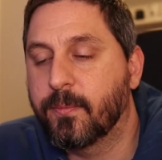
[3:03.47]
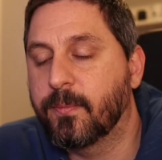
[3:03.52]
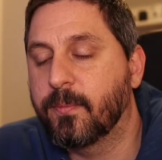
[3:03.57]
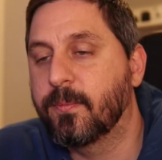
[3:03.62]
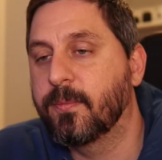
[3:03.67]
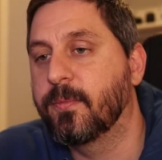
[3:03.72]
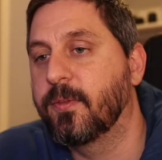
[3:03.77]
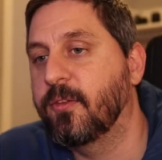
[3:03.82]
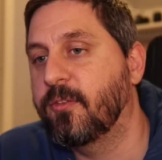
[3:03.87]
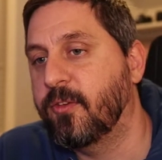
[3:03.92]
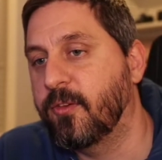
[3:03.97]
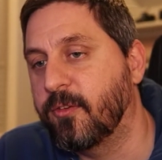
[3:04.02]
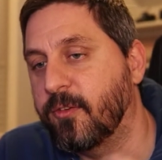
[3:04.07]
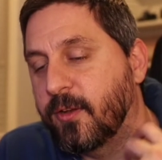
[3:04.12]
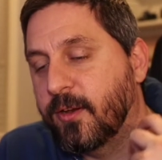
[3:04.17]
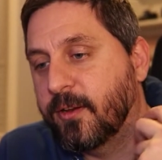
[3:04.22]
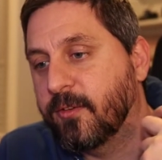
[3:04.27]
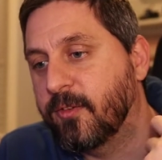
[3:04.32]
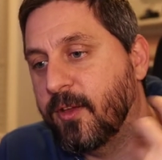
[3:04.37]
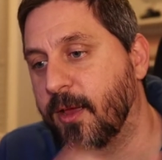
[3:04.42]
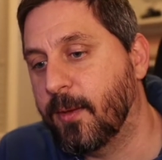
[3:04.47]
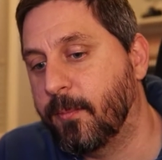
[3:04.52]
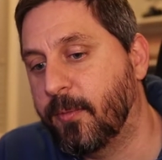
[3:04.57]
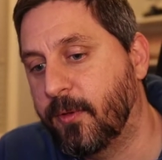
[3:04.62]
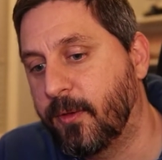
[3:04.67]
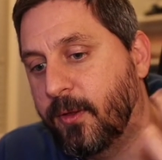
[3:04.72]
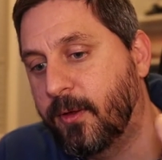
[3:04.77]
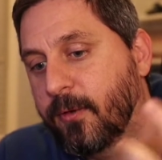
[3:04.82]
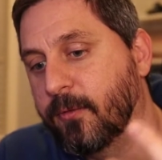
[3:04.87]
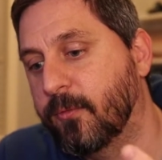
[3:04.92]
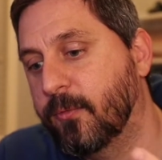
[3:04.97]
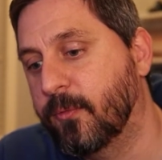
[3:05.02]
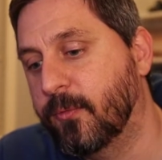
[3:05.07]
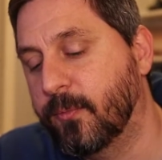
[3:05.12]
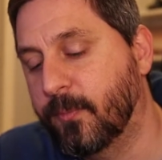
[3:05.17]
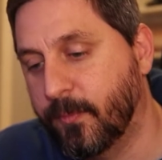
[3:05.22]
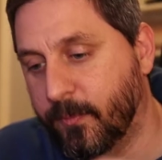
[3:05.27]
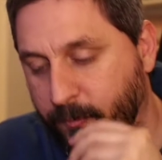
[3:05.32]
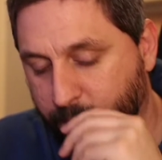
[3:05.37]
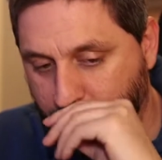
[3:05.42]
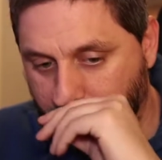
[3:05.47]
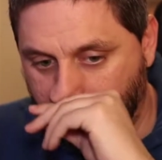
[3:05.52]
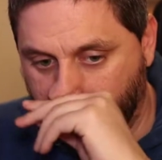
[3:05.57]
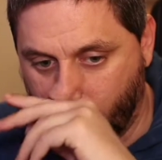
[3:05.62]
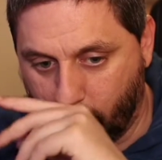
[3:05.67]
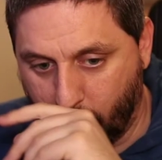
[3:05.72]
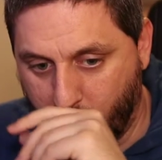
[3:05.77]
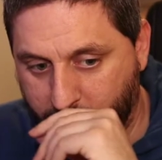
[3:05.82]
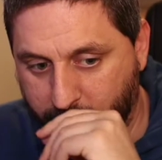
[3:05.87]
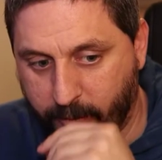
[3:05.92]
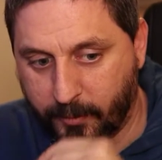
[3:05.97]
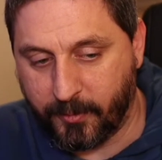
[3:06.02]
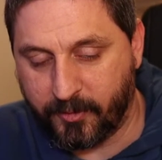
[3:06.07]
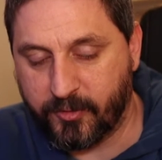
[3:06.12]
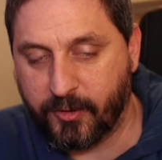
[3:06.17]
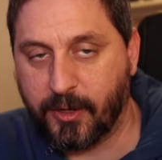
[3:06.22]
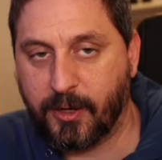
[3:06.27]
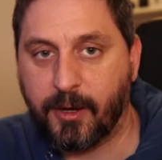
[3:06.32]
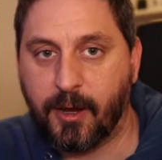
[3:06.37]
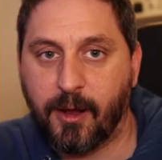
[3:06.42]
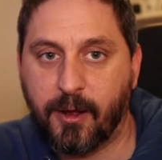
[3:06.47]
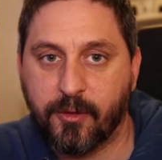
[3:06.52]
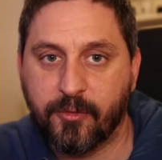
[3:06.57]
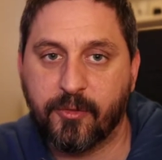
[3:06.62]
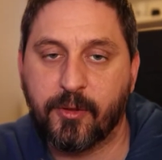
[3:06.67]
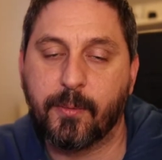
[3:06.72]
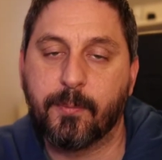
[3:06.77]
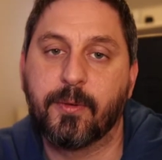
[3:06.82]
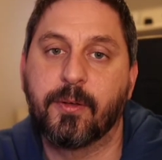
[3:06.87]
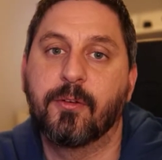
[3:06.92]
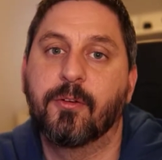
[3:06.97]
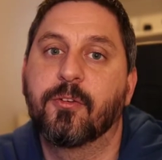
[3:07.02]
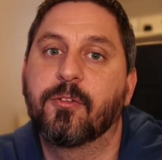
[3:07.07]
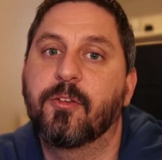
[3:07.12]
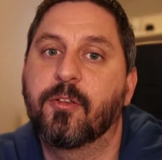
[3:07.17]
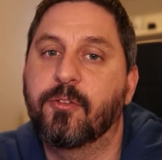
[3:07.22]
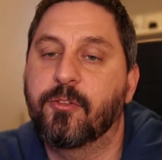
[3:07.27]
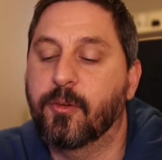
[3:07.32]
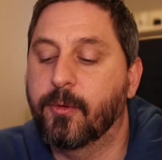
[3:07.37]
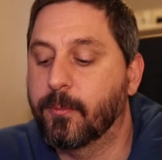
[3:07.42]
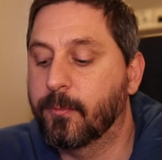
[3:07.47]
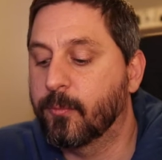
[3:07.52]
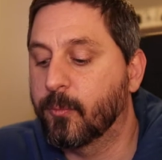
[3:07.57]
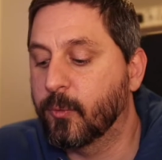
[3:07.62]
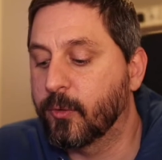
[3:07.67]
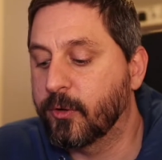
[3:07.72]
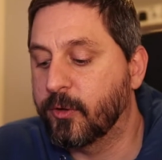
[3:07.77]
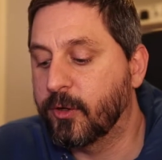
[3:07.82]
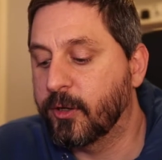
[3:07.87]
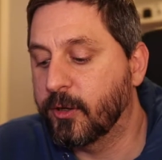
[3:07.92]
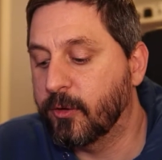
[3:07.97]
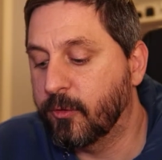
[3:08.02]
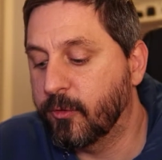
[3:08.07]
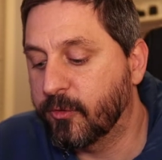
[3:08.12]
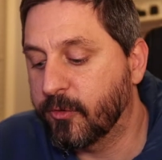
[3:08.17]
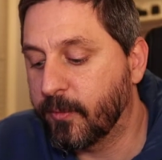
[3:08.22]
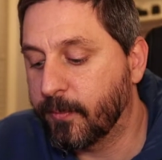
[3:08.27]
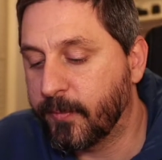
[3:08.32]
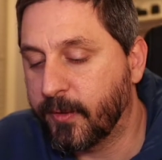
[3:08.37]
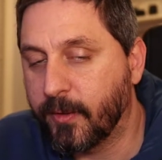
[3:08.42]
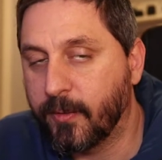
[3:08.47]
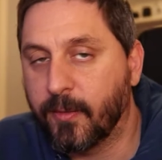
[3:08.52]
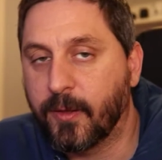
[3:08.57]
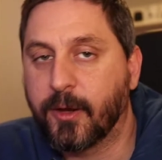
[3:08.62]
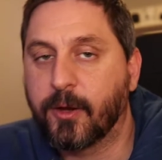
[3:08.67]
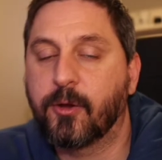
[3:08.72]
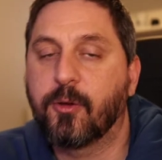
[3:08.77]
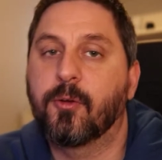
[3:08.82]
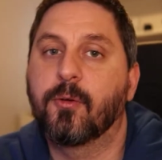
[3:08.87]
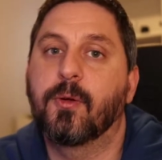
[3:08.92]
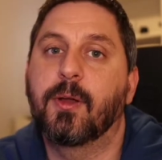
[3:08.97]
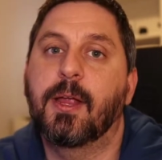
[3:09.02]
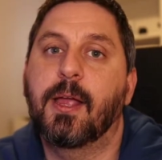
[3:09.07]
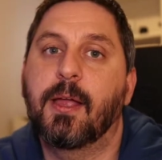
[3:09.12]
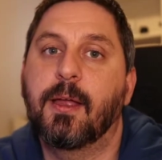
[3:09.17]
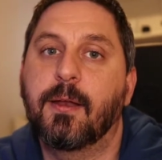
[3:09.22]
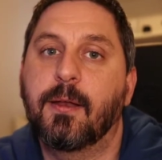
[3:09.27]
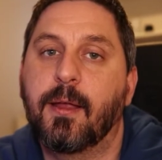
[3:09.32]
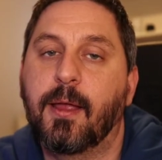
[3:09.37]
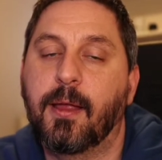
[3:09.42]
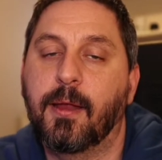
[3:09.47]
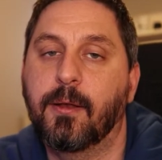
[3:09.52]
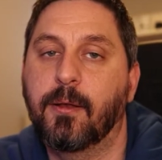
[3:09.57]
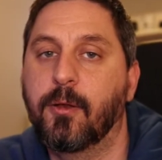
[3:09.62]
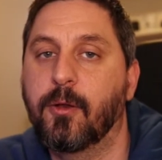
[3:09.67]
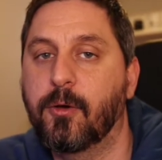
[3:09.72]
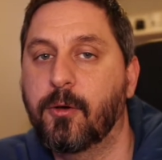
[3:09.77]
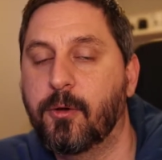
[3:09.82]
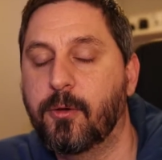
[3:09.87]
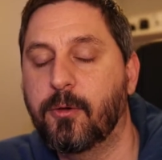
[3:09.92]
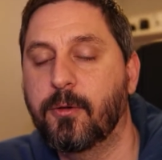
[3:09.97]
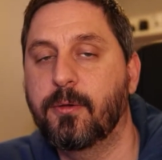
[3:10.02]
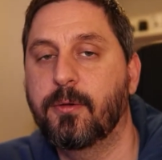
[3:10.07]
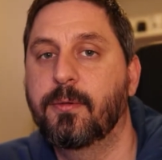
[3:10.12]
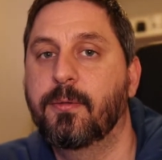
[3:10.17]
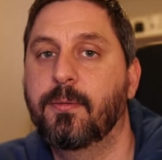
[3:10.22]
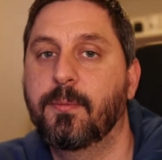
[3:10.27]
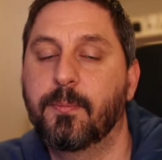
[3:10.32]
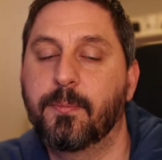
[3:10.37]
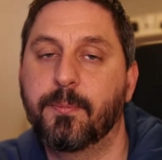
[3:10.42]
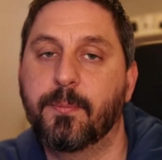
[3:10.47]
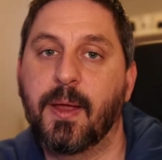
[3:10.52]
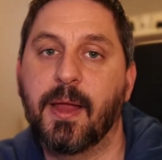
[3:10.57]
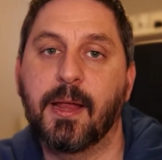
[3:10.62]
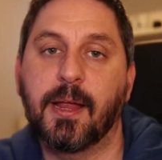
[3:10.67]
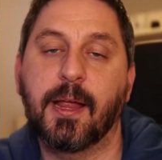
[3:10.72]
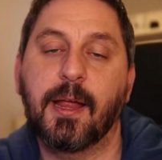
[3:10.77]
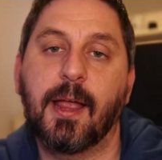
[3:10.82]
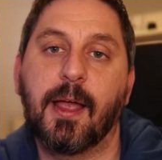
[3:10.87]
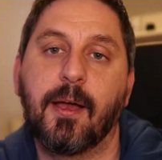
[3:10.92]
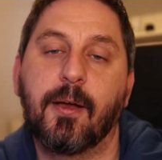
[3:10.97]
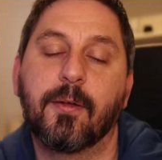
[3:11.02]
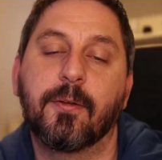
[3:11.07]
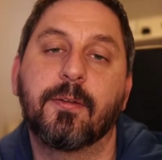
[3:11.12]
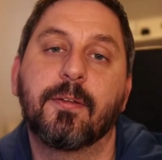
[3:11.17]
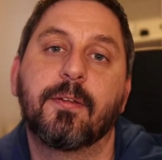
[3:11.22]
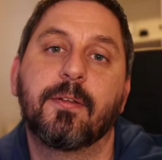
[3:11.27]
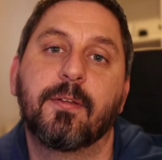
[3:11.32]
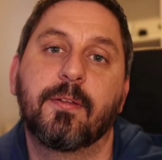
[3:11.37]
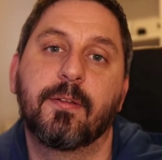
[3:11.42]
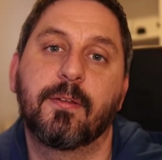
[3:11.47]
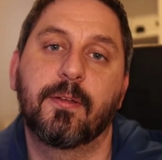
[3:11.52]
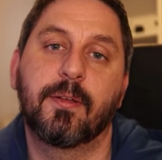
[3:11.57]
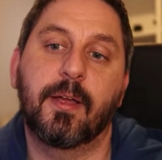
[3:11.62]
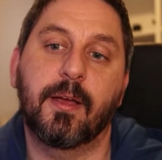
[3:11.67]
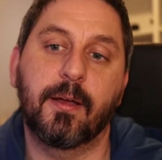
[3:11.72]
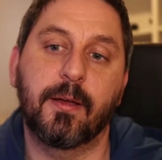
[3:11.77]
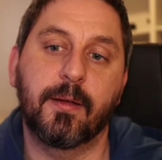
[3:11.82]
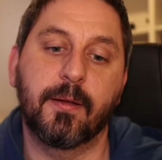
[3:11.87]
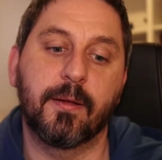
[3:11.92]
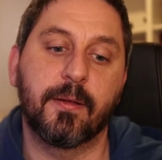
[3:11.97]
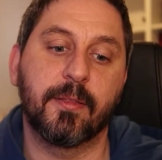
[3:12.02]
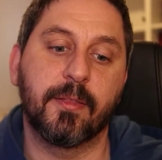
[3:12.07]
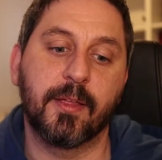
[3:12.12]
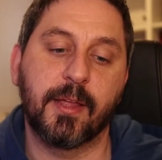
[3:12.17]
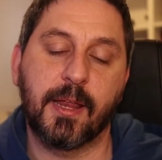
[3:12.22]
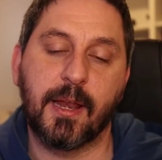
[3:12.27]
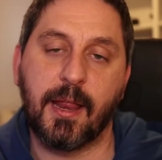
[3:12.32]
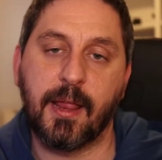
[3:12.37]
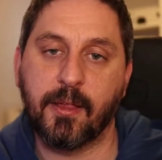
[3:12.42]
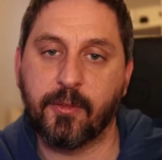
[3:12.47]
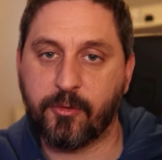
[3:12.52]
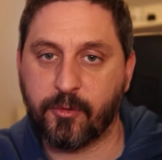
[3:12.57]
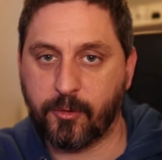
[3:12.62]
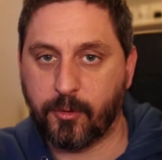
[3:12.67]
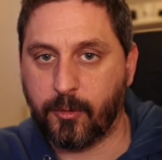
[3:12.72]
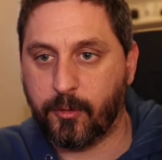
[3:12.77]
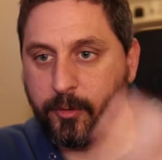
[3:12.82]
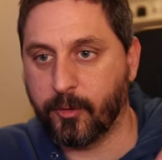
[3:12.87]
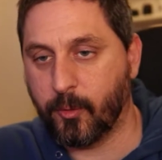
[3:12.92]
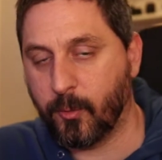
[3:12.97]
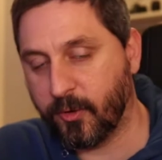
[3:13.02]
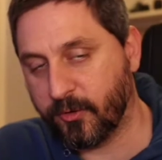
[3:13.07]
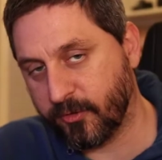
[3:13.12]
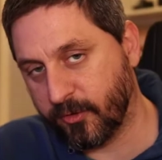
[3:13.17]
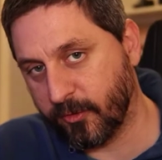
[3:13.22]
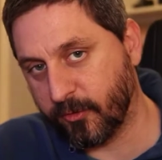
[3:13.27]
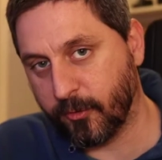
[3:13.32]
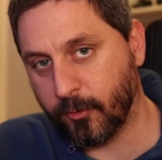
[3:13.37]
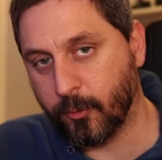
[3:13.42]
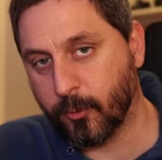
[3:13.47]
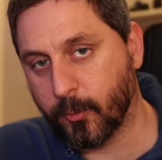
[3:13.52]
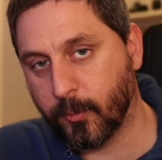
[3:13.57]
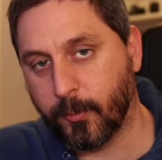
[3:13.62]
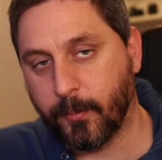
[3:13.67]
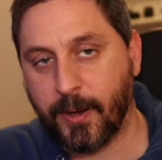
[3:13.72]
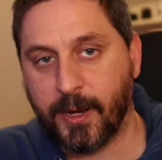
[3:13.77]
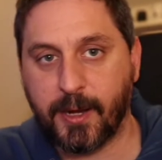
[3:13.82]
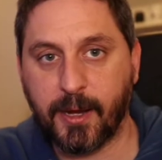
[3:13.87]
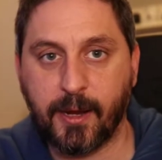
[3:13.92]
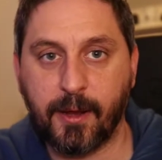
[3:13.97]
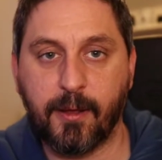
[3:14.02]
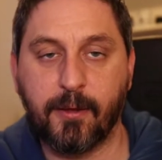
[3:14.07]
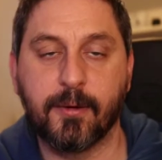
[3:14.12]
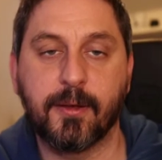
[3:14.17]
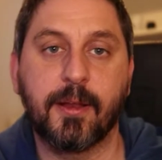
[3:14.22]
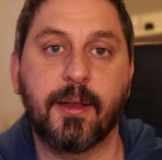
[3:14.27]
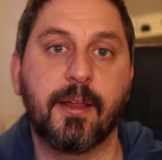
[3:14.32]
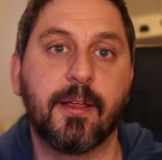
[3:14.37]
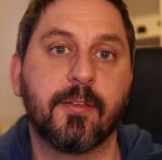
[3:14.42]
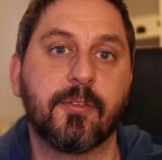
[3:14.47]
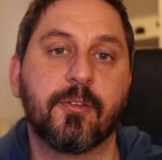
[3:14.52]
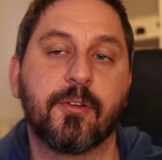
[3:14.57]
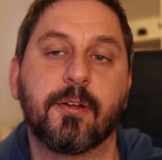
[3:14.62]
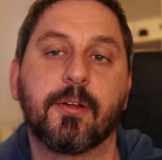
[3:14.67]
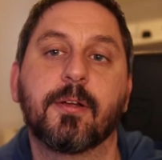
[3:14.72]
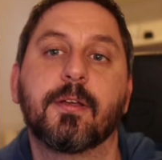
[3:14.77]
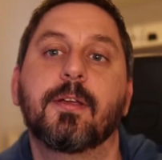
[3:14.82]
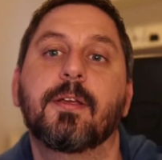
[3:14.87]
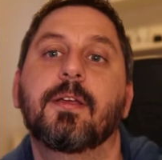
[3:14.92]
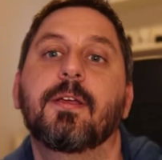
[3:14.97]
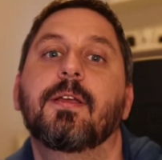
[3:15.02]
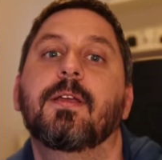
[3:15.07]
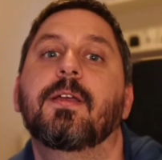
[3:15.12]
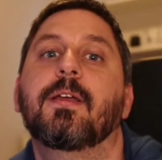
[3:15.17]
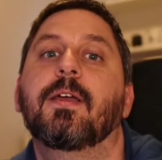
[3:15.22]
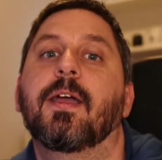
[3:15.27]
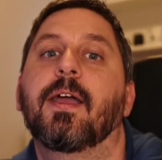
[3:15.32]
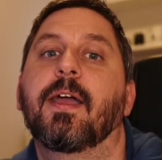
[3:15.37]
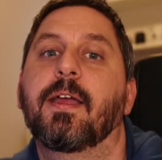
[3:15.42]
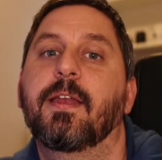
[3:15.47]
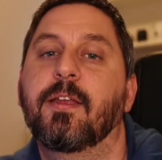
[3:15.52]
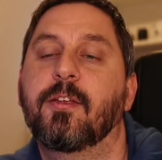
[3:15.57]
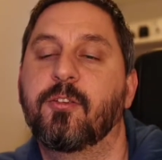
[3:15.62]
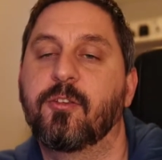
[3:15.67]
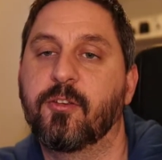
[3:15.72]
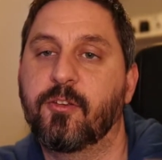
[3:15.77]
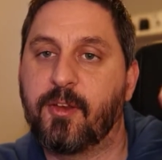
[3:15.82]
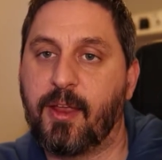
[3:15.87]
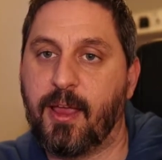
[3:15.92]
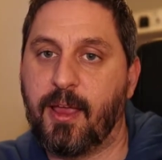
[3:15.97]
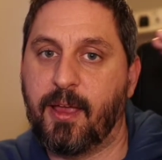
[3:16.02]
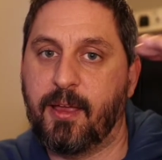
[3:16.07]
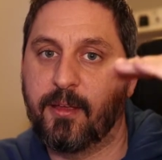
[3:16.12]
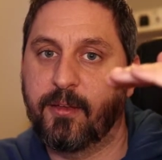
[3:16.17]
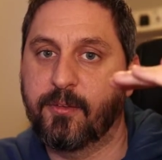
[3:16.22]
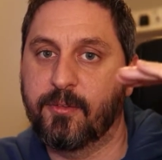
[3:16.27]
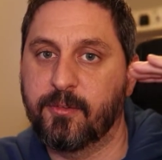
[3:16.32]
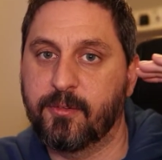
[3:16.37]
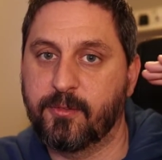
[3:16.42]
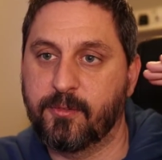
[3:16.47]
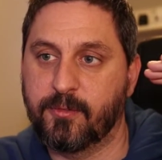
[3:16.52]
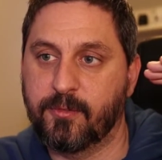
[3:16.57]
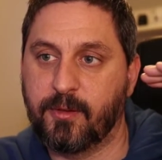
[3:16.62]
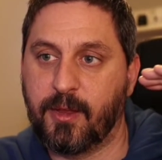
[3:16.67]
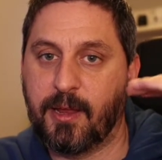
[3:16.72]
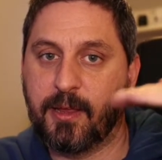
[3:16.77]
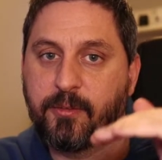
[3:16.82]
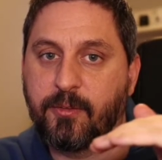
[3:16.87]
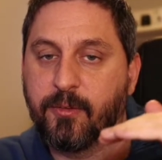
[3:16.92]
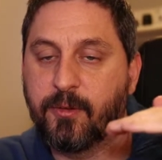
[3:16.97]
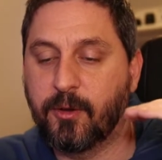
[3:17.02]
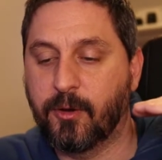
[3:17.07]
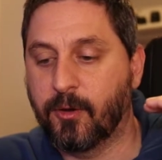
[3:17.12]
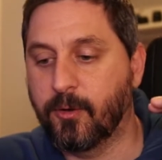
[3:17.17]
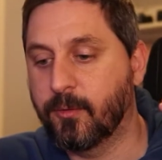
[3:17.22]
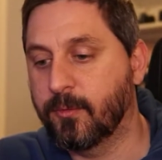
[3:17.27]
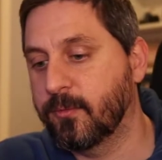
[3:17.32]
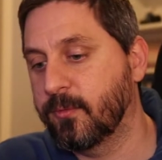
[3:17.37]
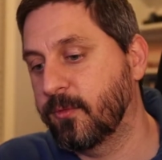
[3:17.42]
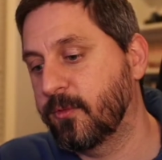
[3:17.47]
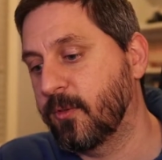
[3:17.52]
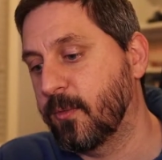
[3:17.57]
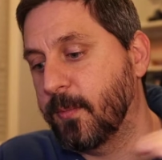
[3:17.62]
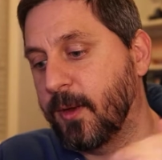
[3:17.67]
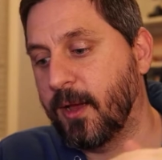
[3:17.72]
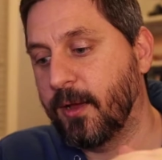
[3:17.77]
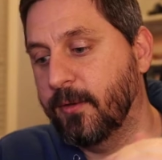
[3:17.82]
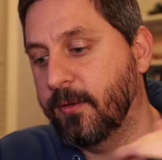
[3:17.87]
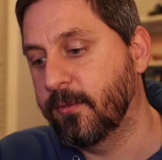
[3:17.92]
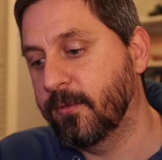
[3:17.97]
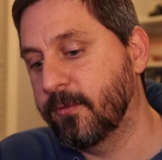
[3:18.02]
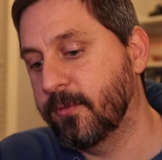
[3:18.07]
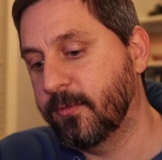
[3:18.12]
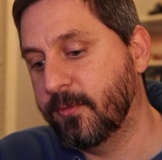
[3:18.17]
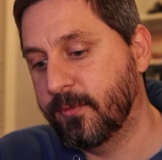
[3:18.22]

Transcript: this is an example of where you're missing a concept in your system, where you can do something like create a null bank account that can answer all the questions a normal bank account could answer, and it just has some kind of